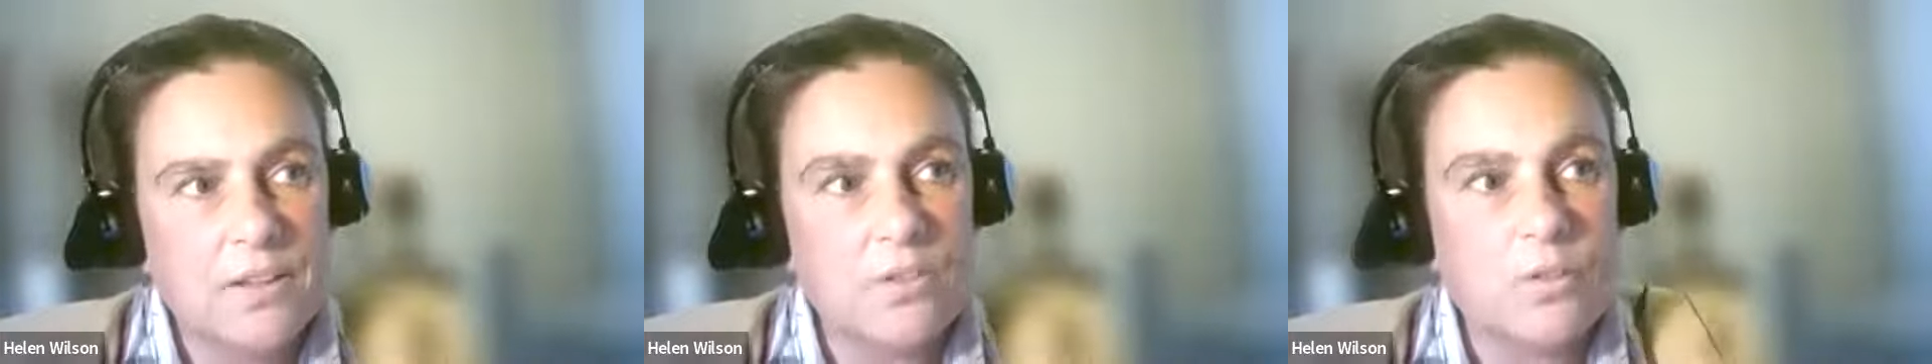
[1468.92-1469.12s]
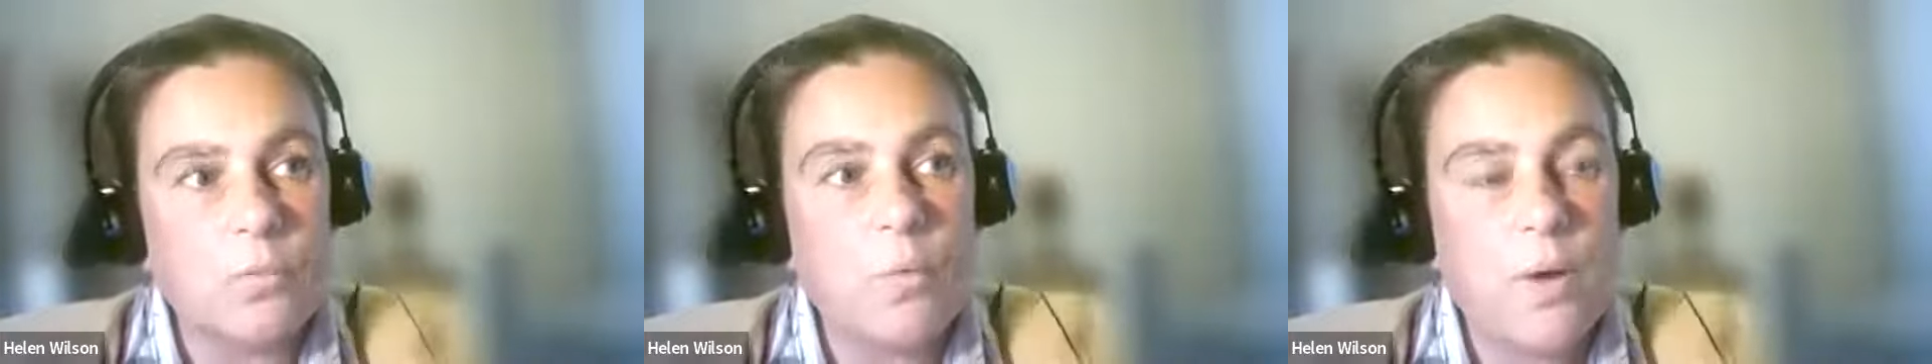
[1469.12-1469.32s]

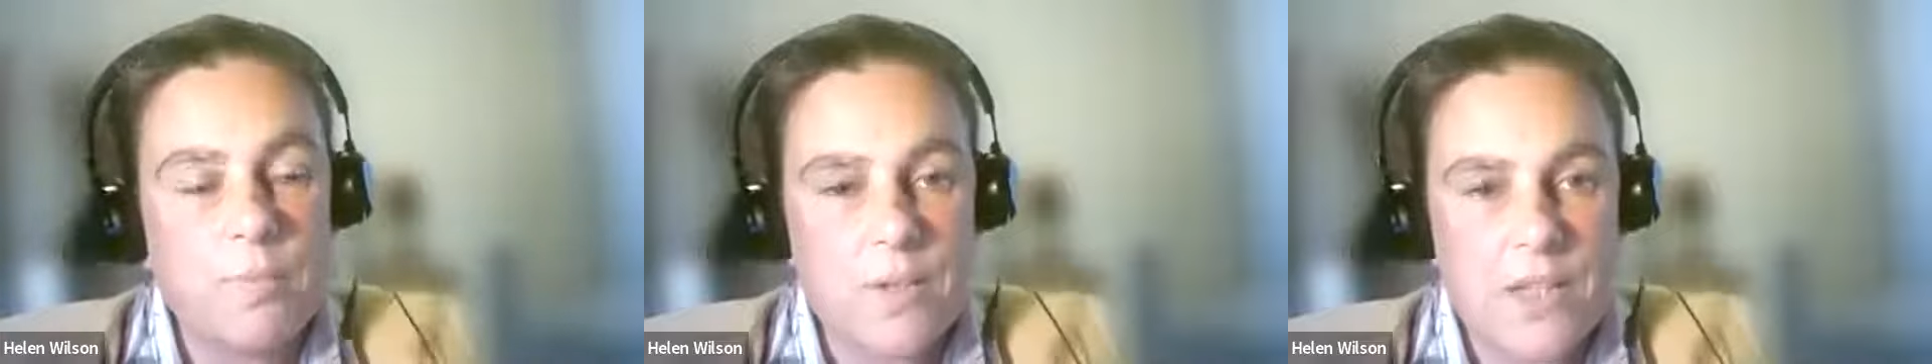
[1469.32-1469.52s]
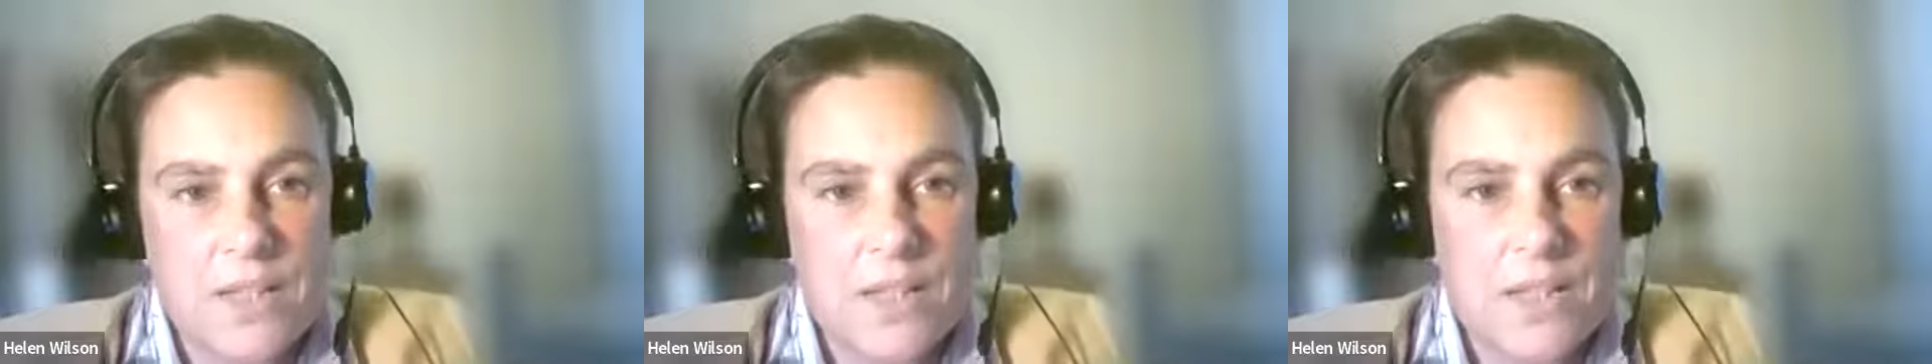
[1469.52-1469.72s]
the
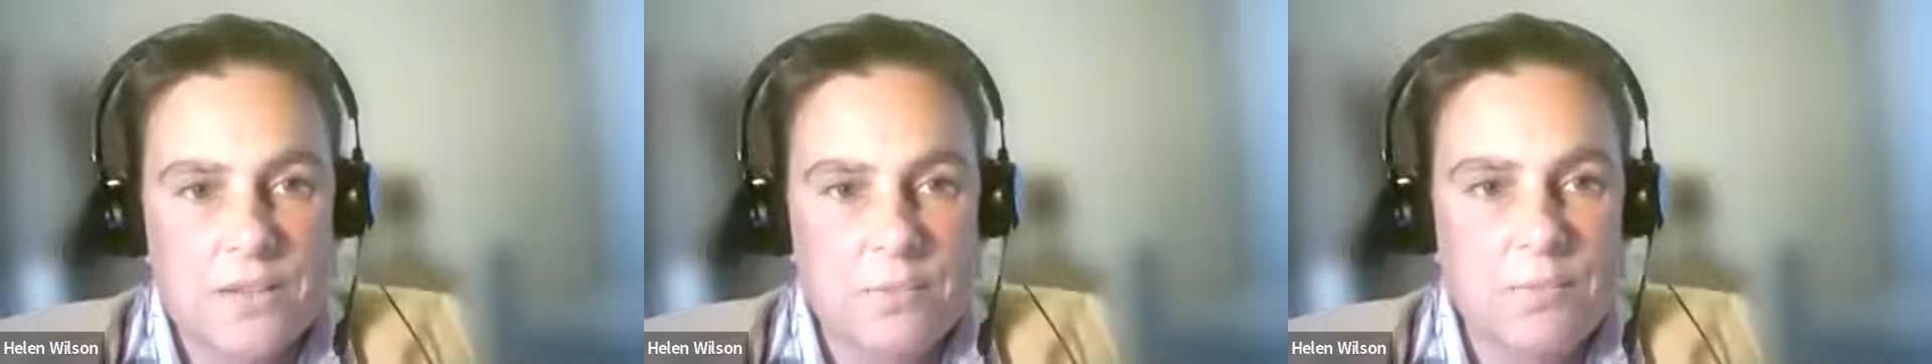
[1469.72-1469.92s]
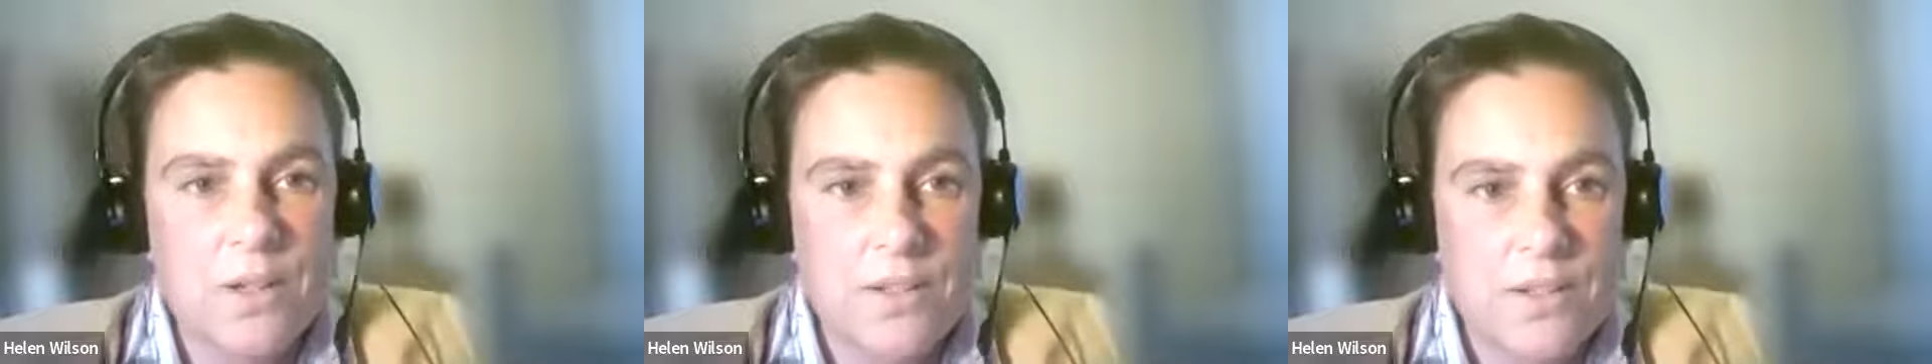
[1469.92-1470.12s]
web
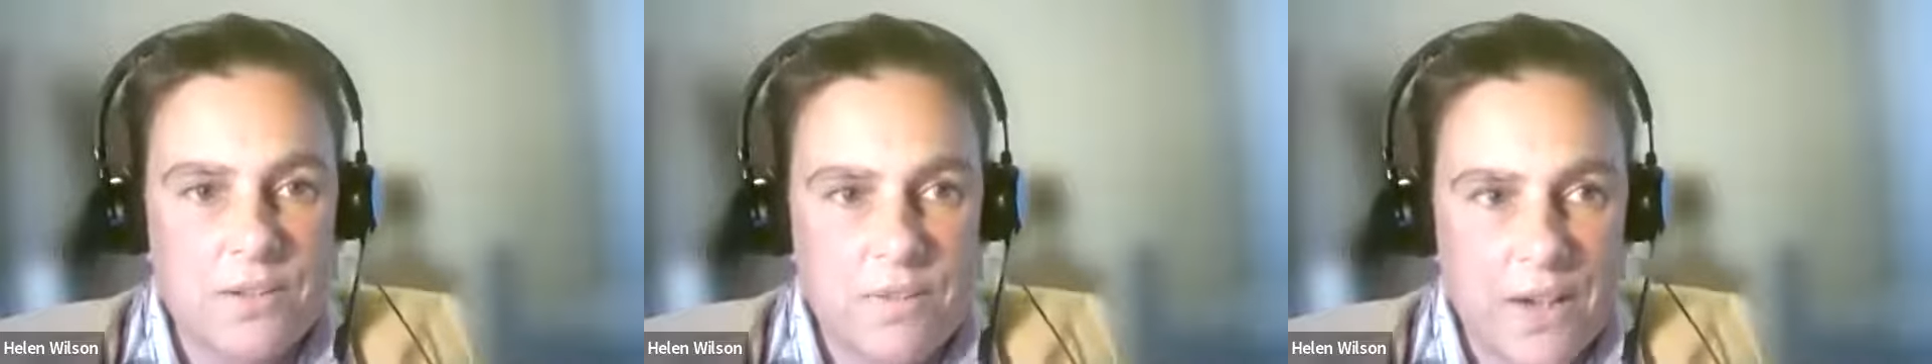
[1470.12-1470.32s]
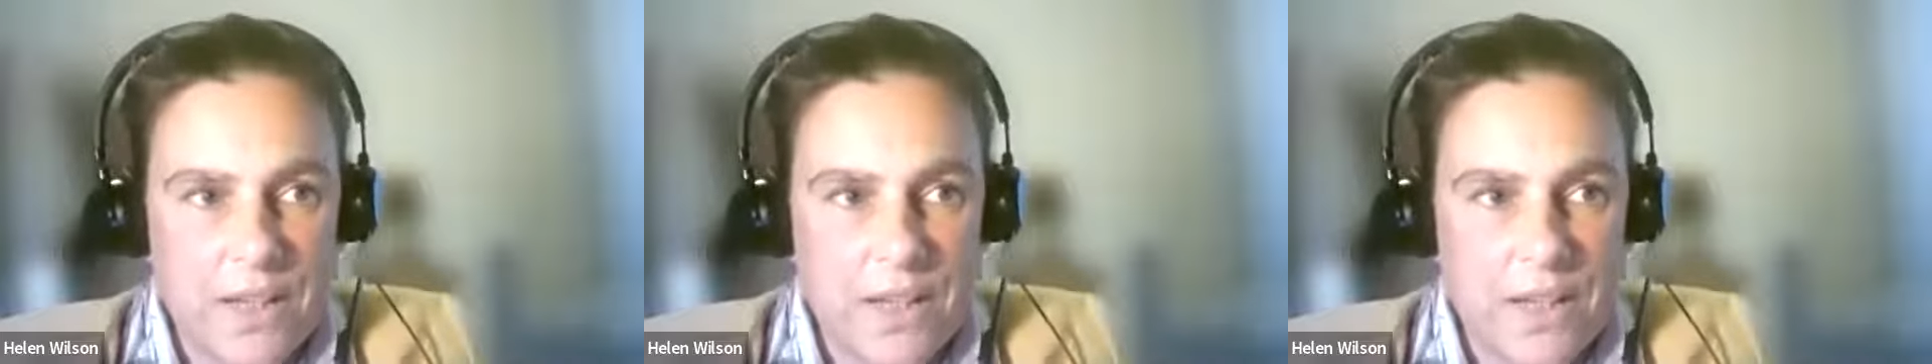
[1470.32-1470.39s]
accessibility